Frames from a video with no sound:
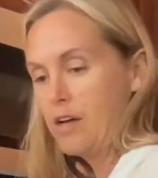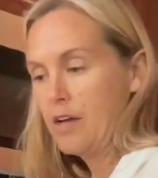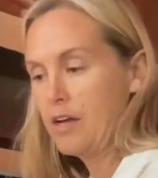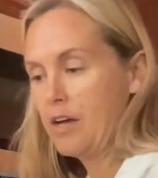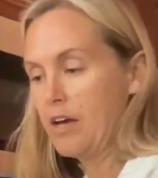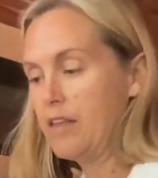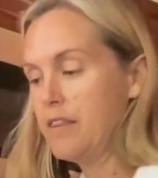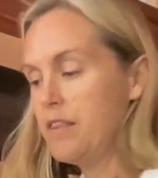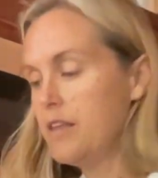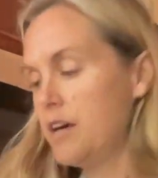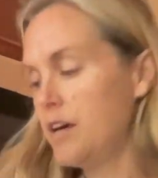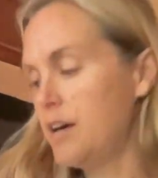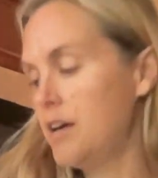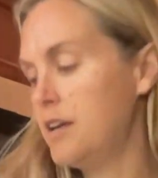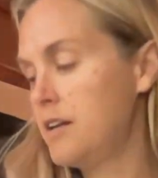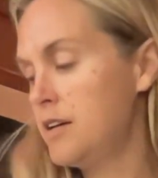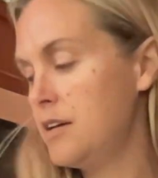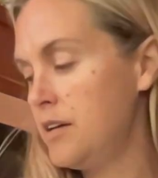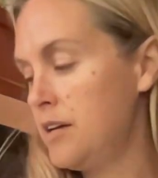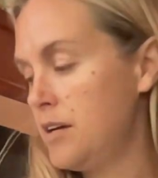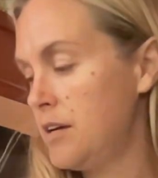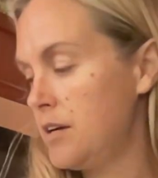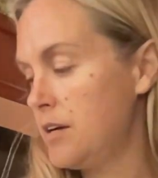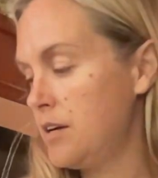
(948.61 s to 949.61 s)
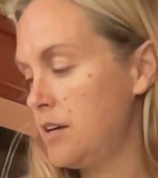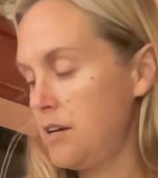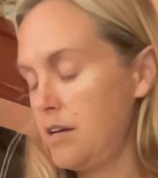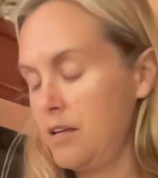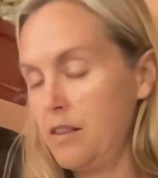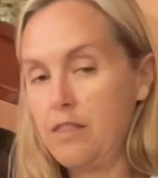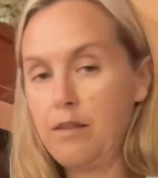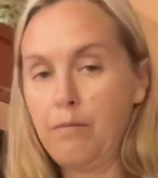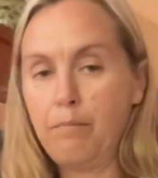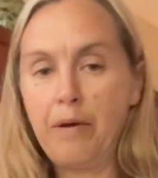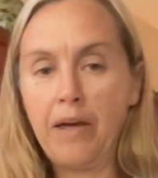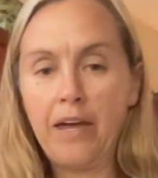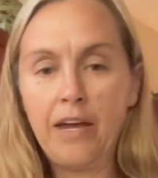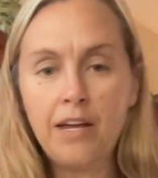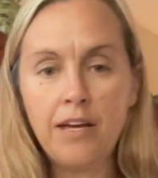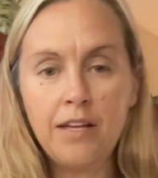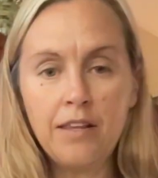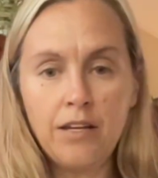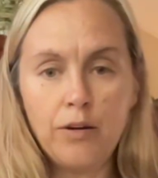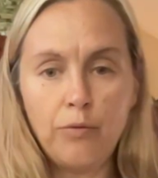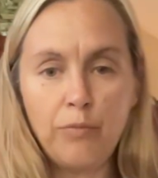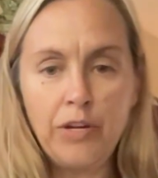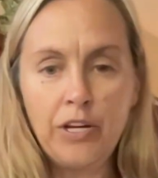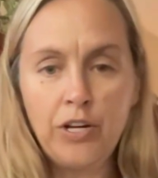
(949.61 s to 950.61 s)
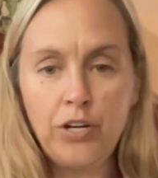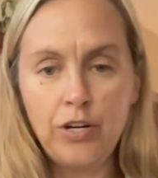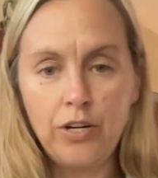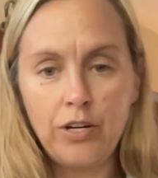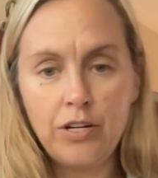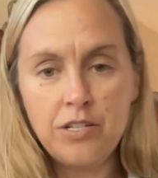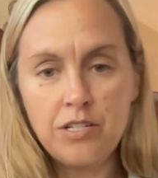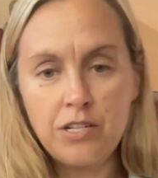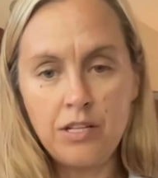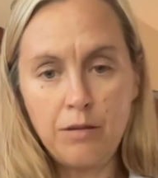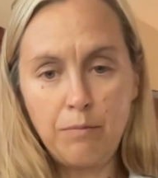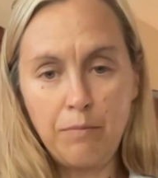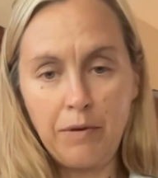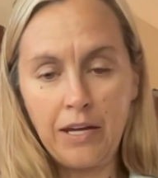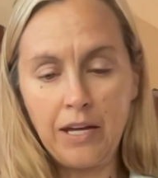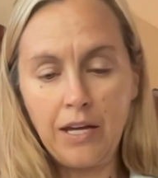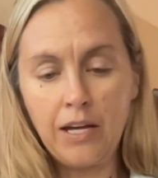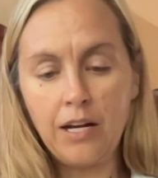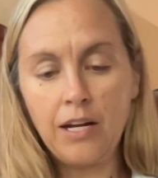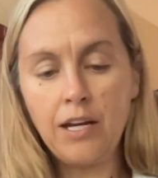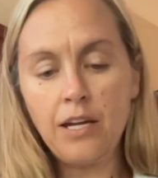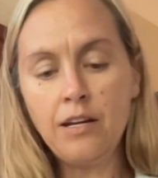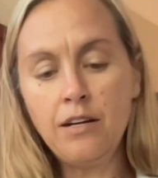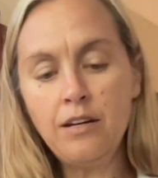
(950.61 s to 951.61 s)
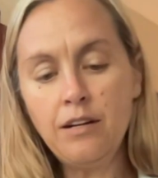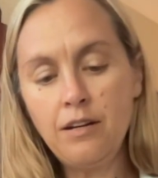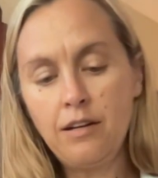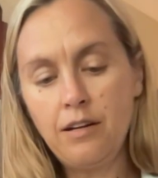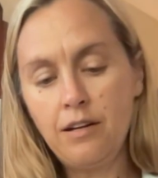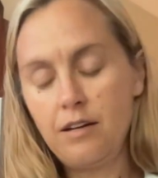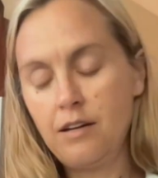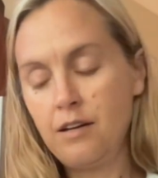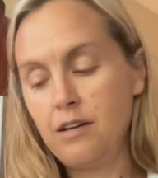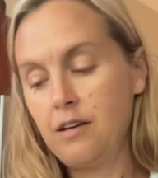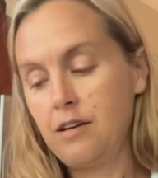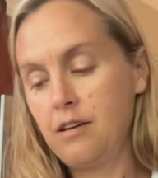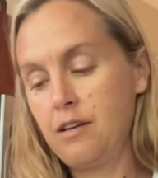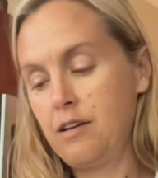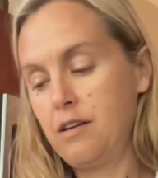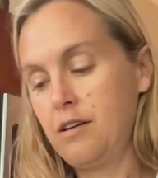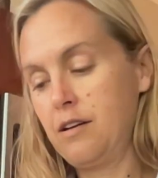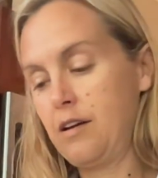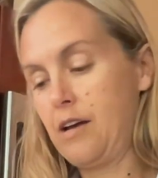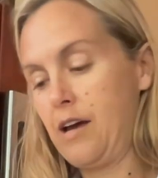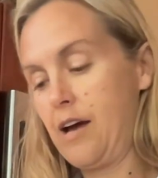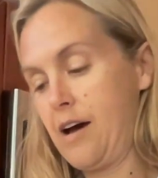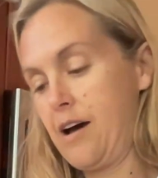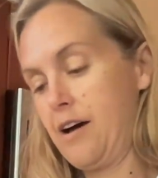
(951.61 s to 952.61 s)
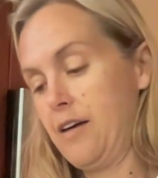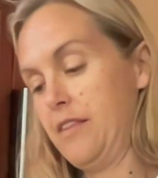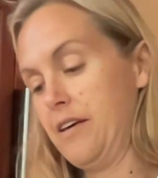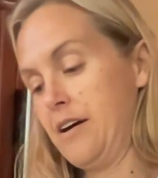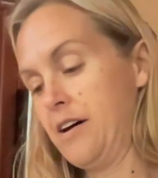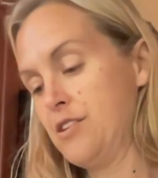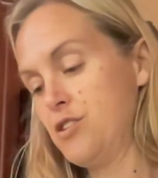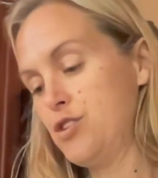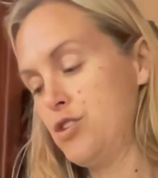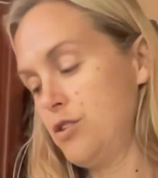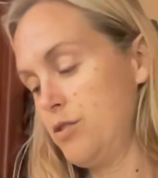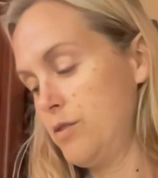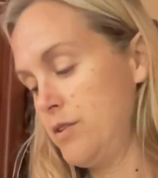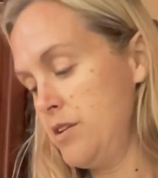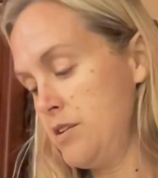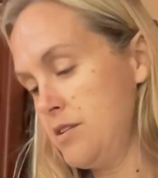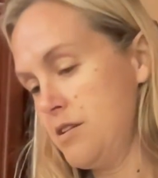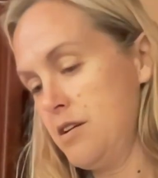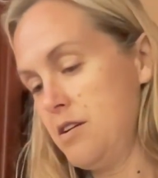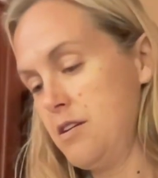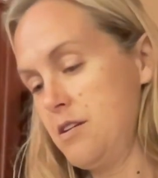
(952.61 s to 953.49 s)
And then the bacon that we cooked in the beginning, add that to it.